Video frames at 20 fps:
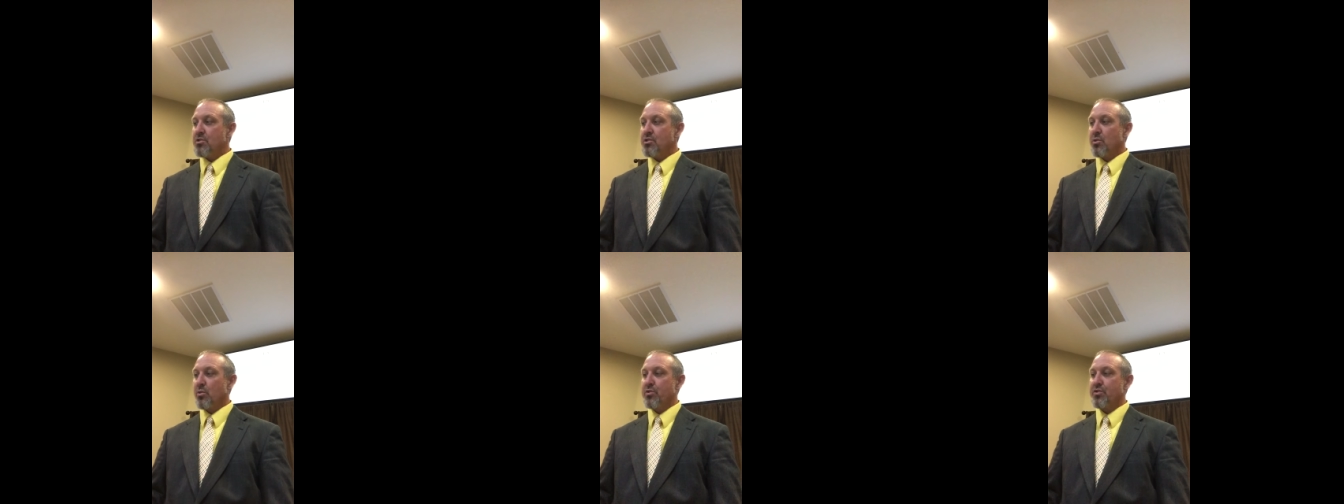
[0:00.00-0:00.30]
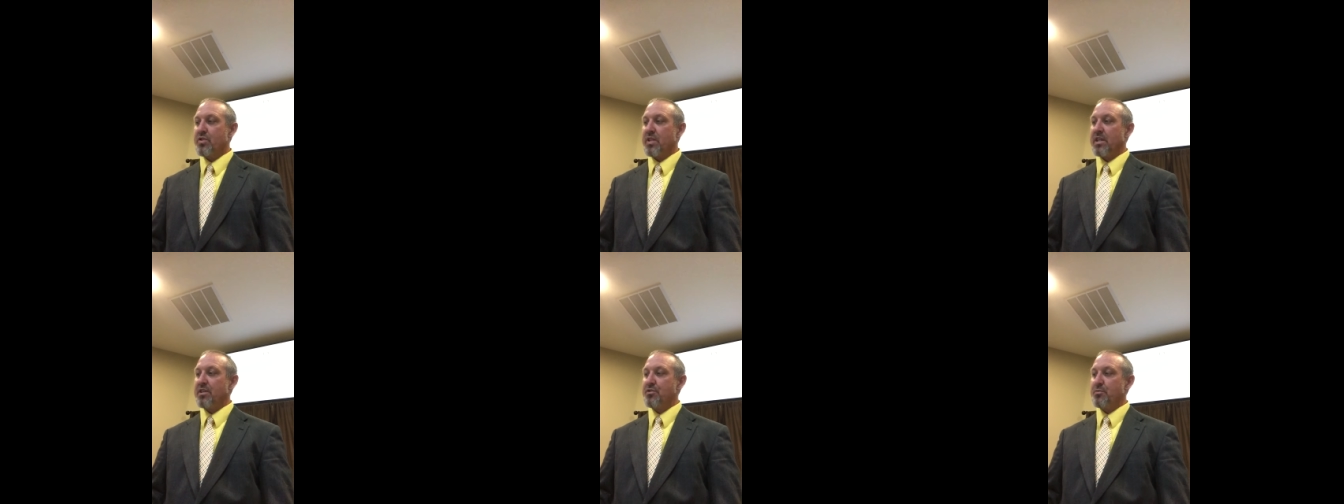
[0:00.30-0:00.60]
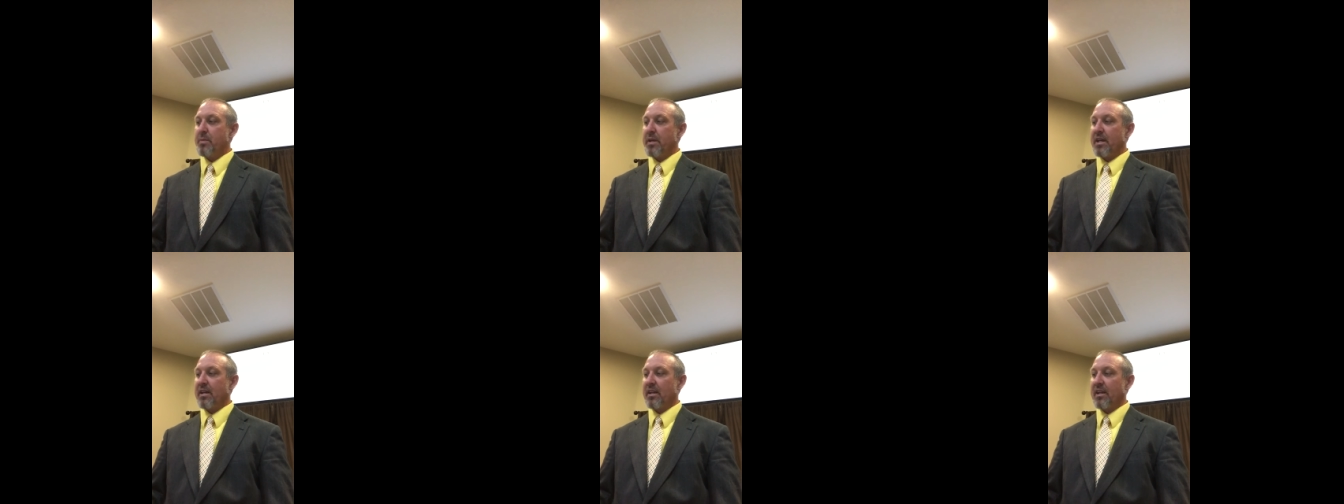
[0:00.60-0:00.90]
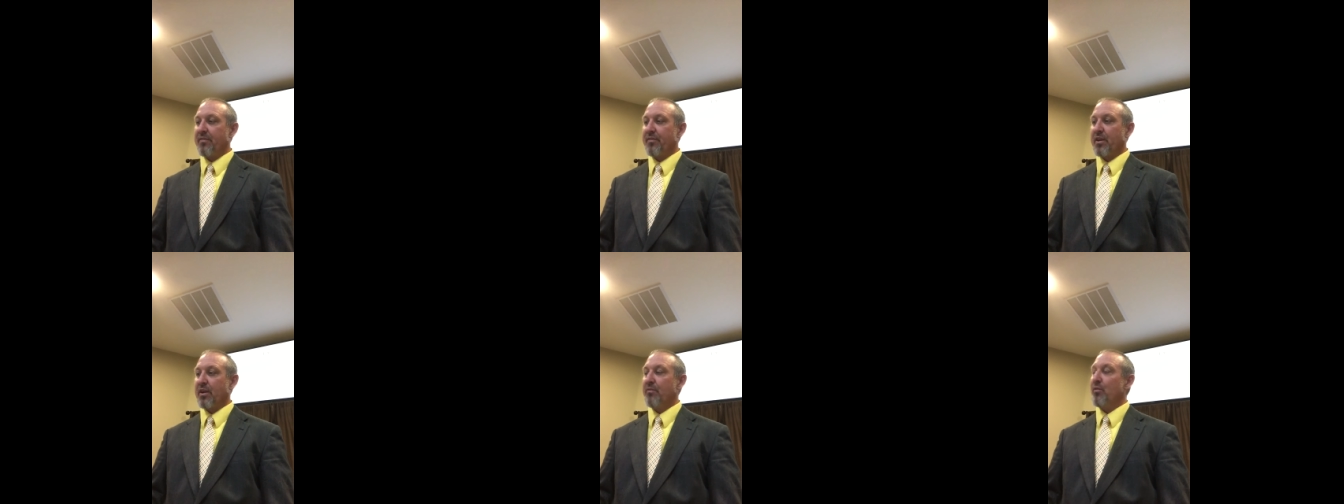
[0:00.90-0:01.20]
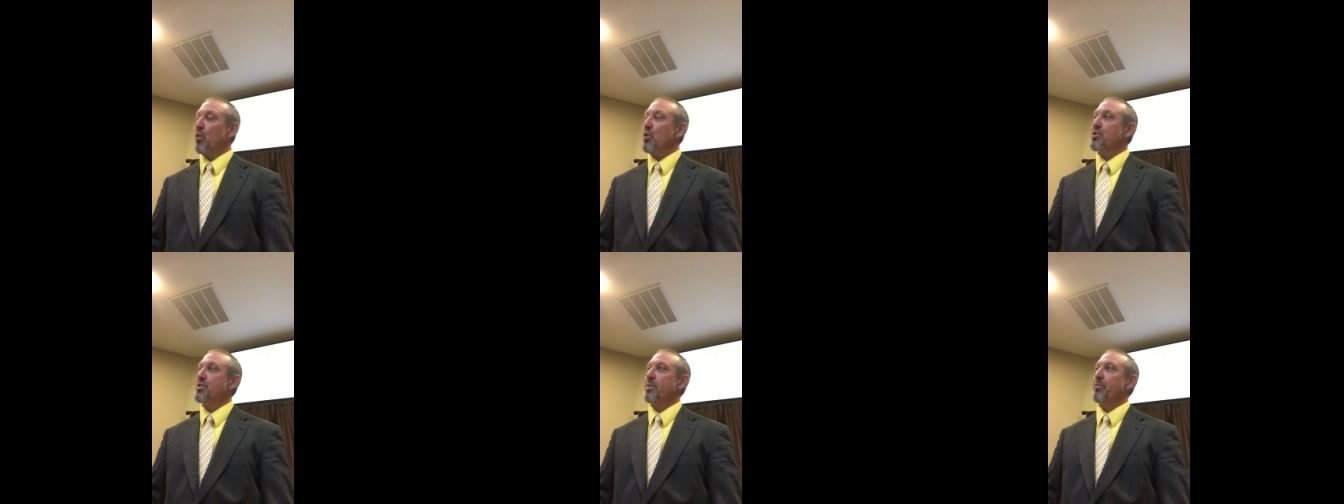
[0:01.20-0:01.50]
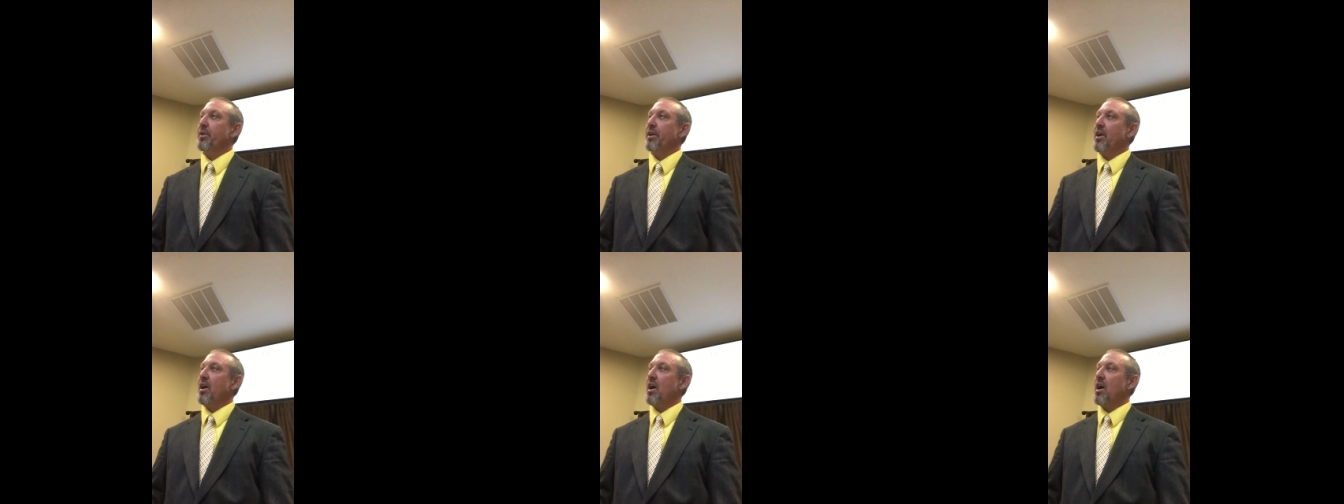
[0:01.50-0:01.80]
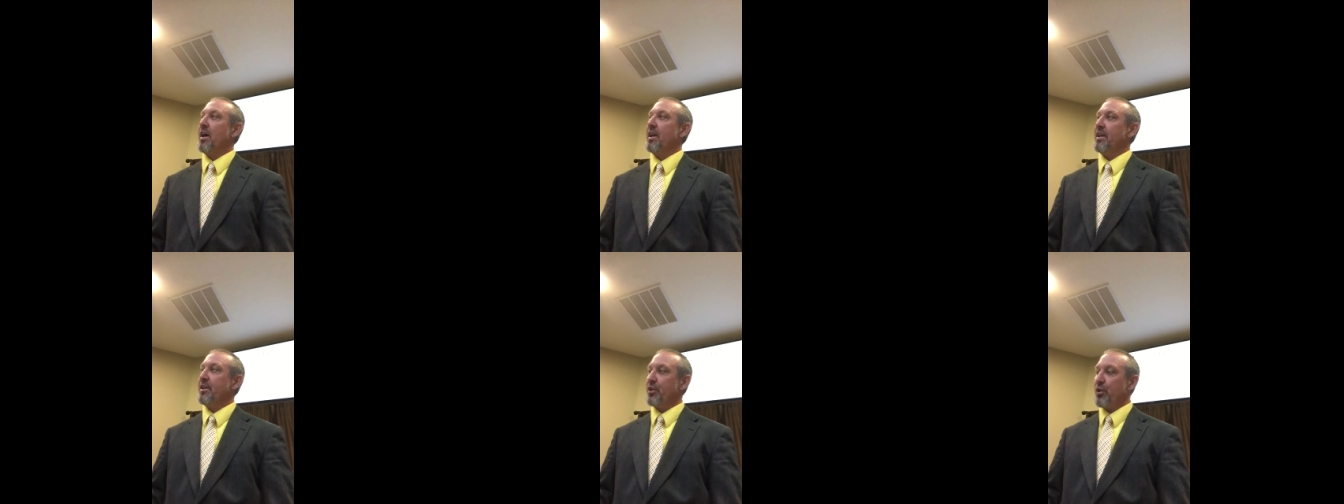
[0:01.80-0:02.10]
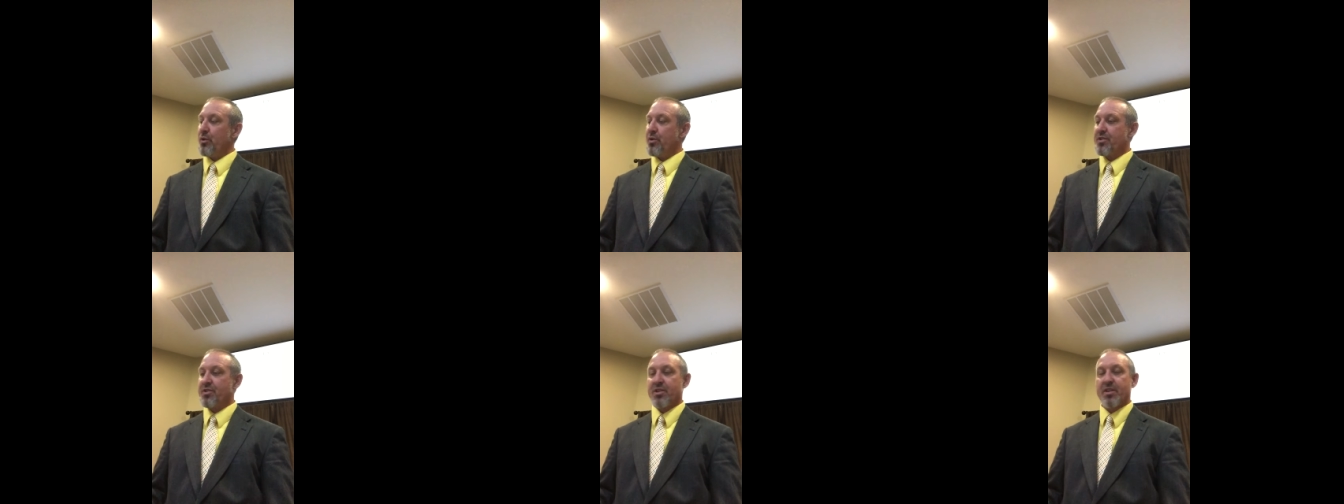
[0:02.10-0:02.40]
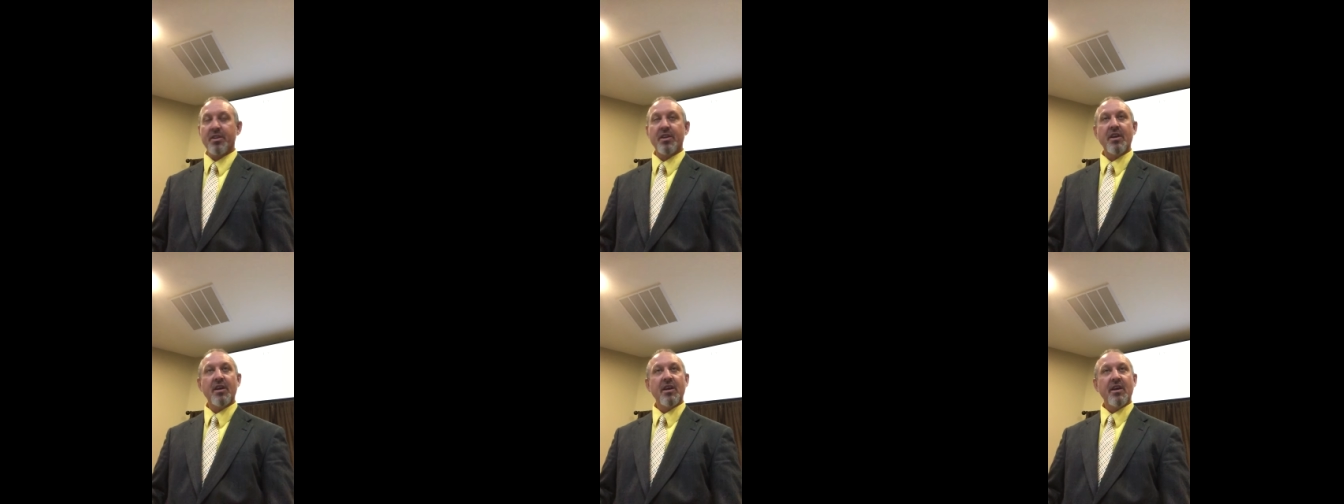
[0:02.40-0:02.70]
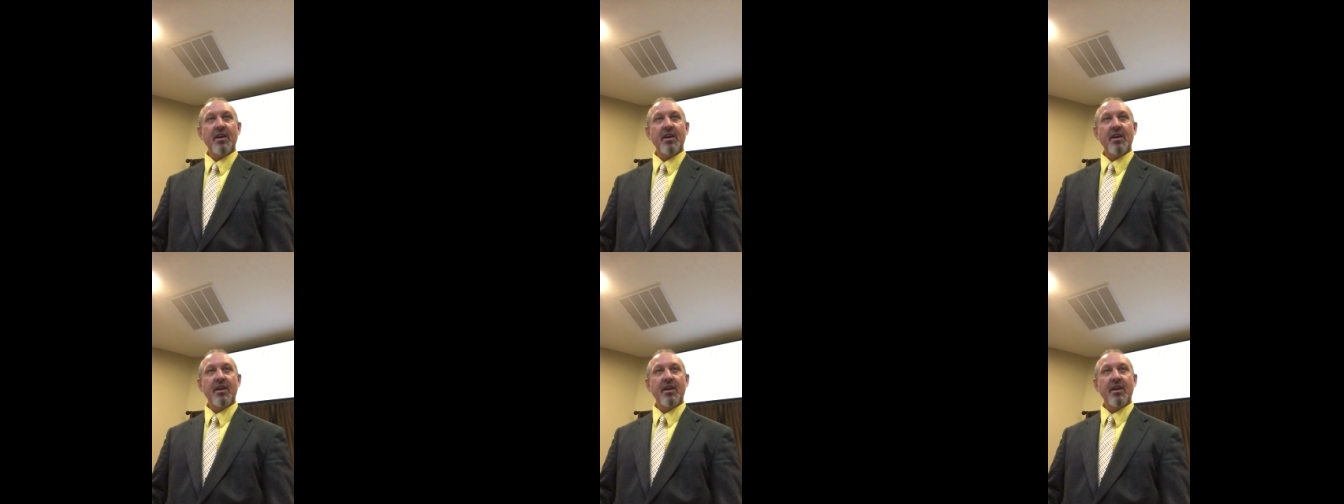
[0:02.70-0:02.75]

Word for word: So as these men lift their voice up to God in unison,